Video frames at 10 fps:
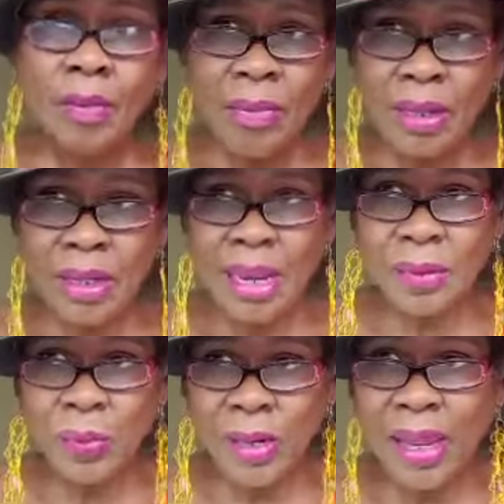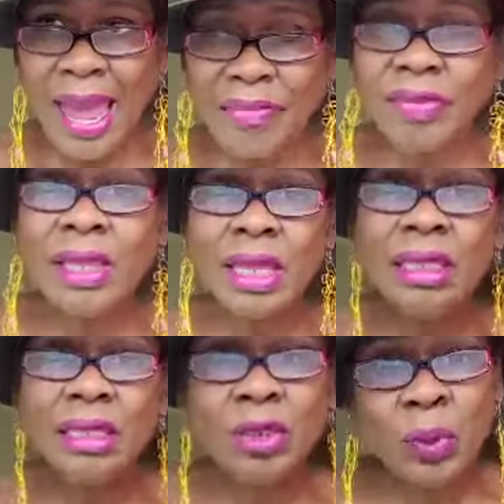Meaning that we have
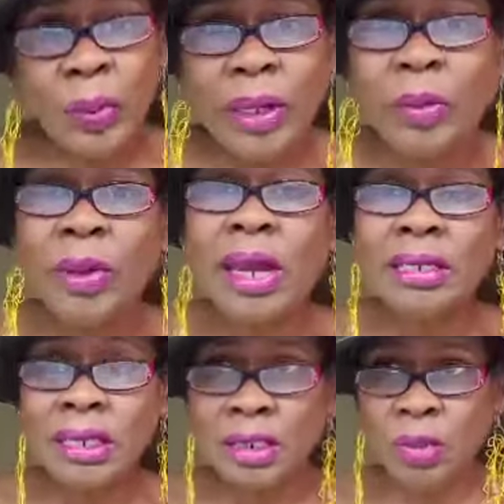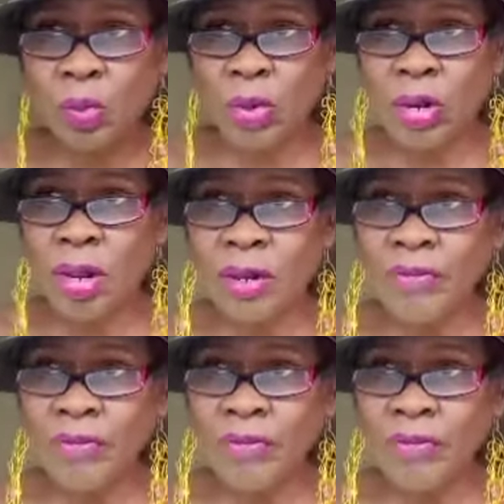things to tweak. We got things to work on.